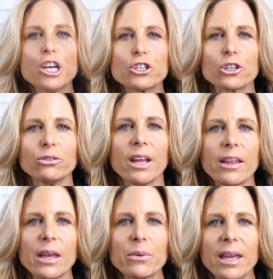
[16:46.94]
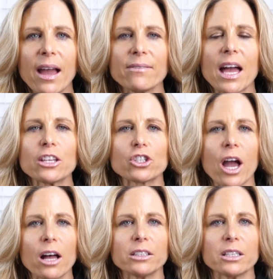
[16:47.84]
So now that we have that
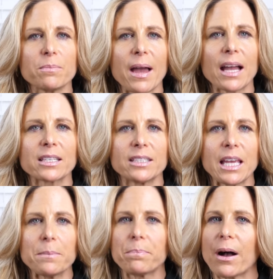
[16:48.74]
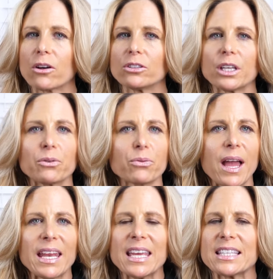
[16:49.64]
child in the back seat, buckled and
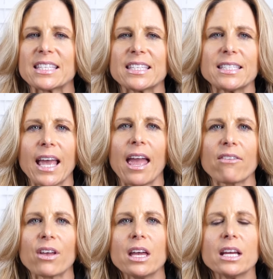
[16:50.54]
ready and safe,